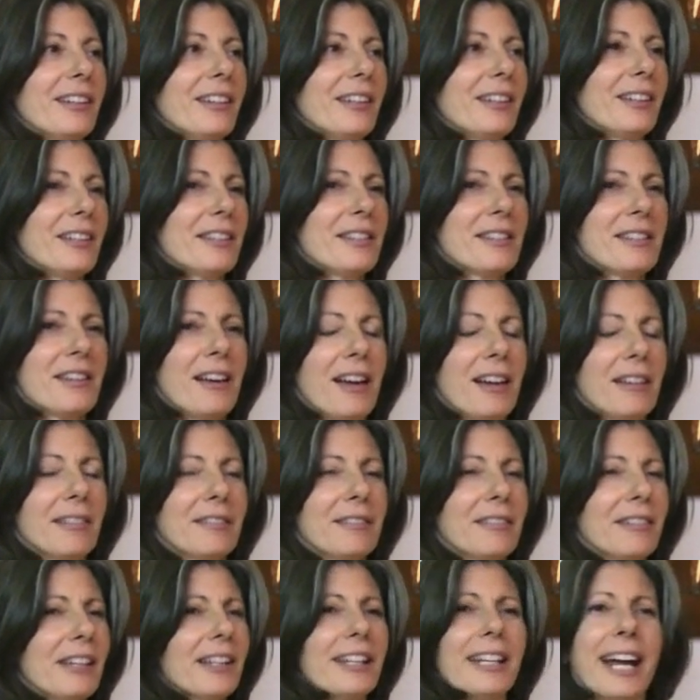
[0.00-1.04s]
It is not
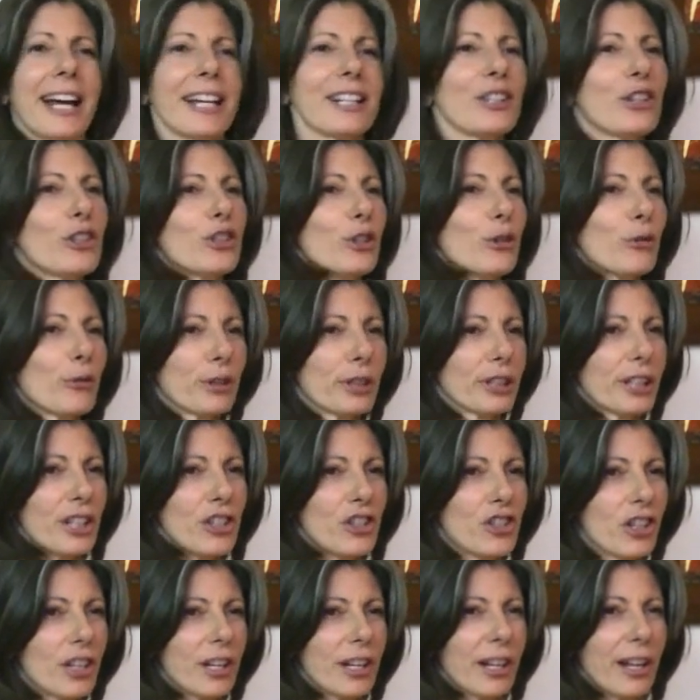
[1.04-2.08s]
connected to
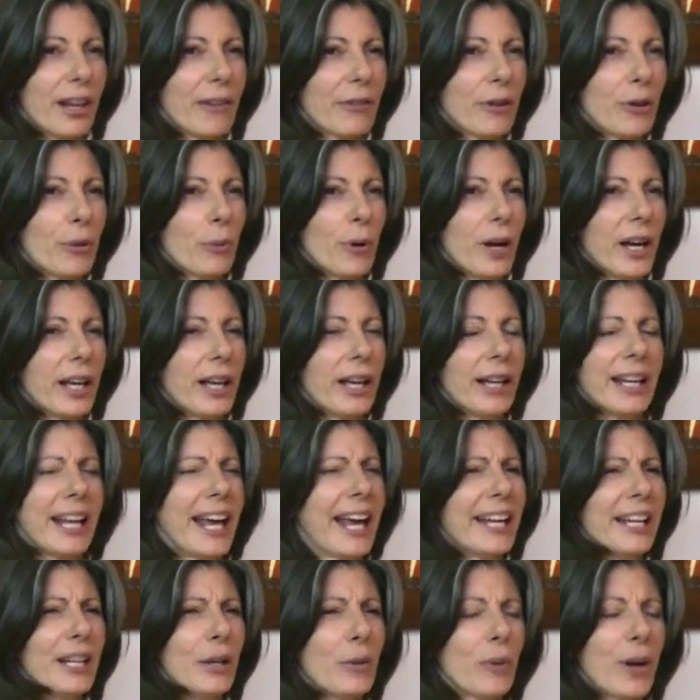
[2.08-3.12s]
religion in
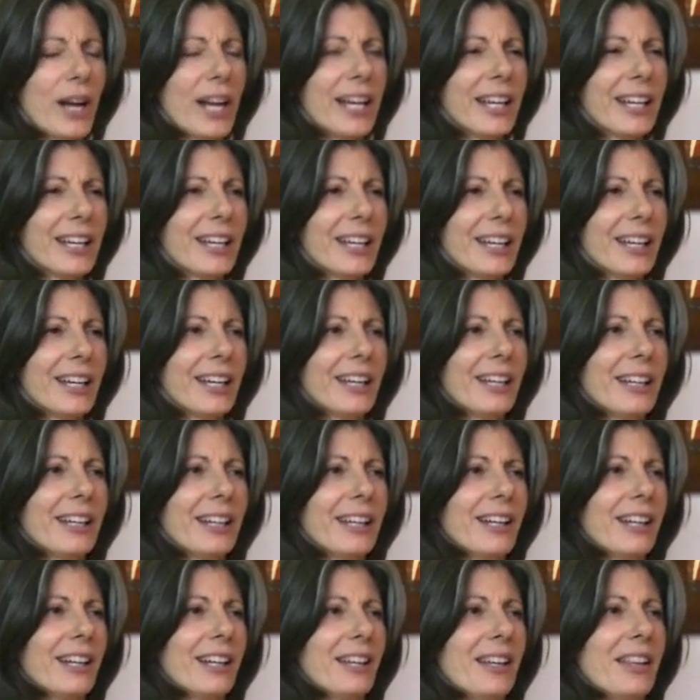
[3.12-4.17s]
any way.
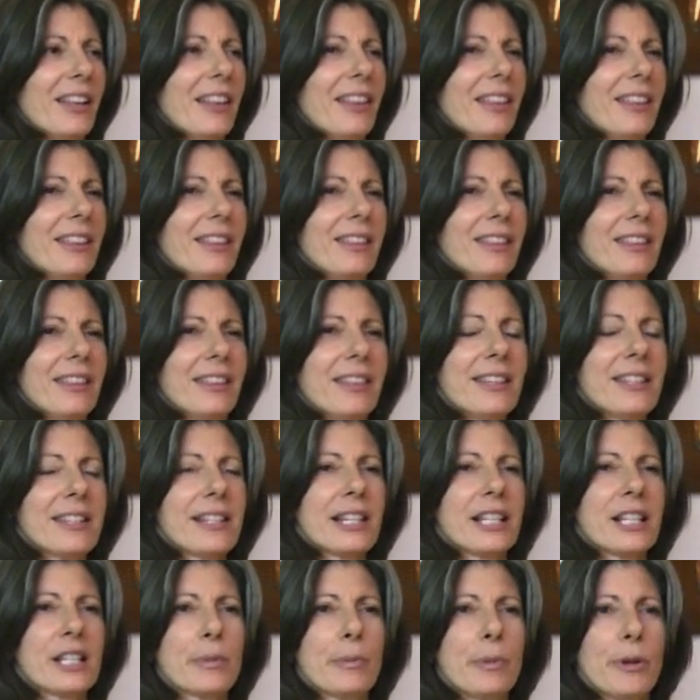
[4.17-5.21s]

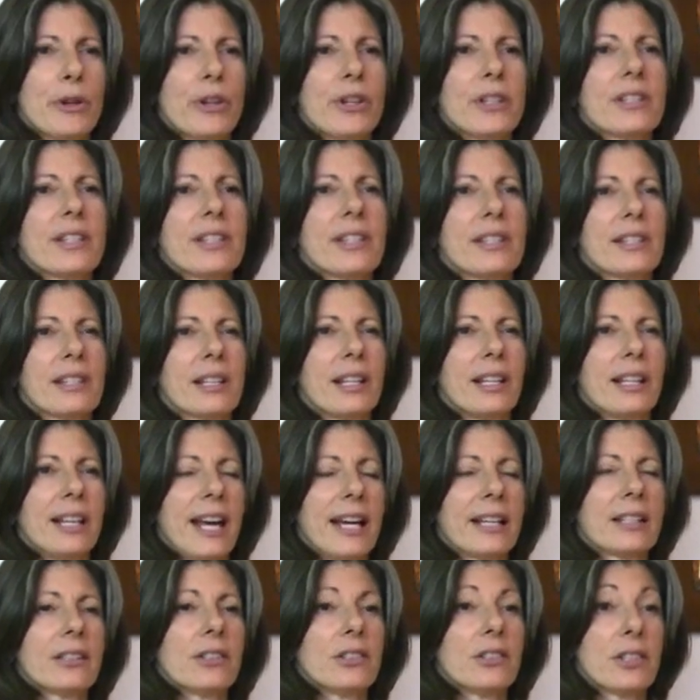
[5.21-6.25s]
This experience is
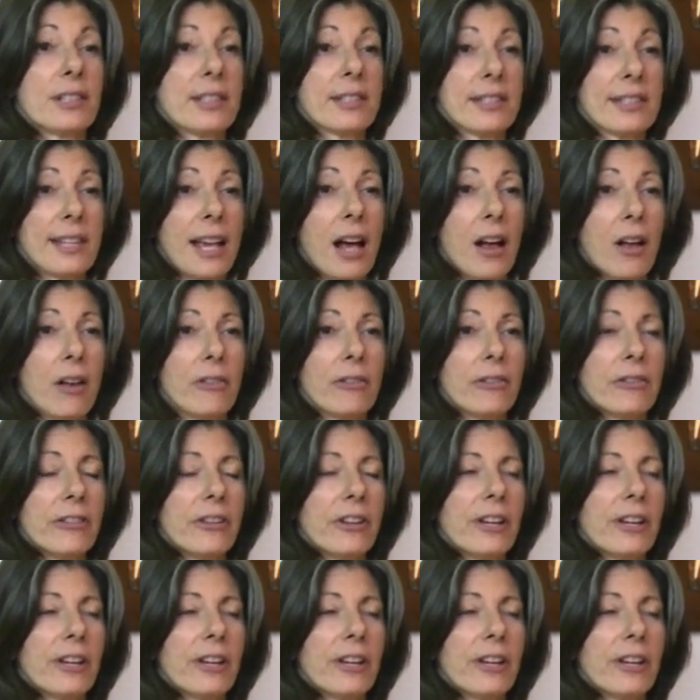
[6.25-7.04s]
connected to self.